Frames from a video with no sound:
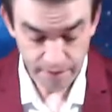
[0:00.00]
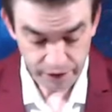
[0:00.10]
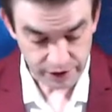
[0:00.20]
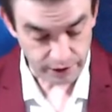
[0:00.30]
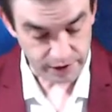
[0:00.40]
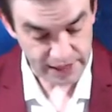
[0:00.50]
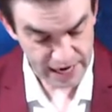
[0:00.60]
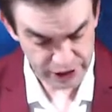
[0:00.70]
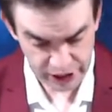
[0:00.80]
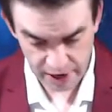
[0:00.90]
So
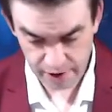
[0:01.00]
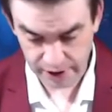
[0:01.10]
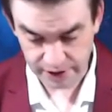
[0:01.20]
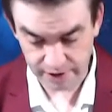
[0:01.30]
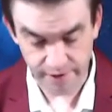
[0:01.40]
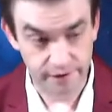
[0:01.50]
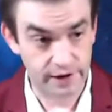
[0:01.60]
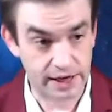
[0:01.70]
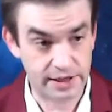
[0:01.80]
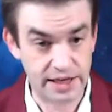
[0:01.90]
Sag Aries
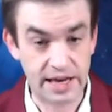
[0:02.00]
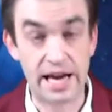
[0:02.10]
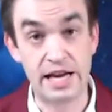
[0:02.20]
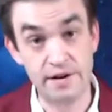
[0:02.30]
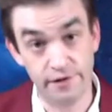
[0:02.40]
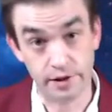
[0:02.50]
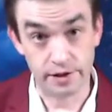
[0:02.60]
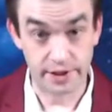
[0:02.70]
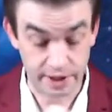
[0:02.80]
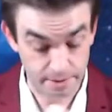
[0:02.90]
inflecting and
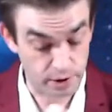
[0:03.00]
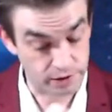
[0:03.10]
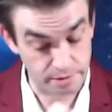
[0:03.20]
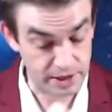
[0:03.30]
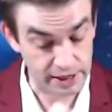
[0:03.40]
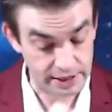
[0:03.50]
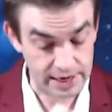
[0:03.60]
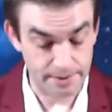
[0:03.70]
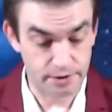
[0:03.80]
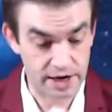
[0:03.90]
influencing the most immediate
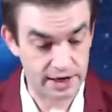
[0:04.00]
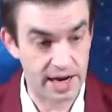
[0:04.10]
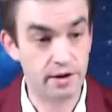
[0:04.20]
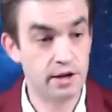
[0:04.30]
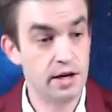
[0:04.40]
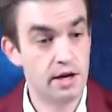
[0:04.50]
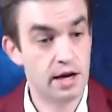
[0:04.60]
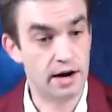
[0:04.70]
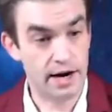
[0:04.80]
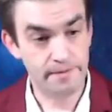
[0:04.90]
times right now.
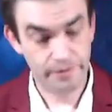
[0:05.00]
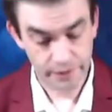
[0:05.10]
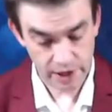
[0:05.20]
All right.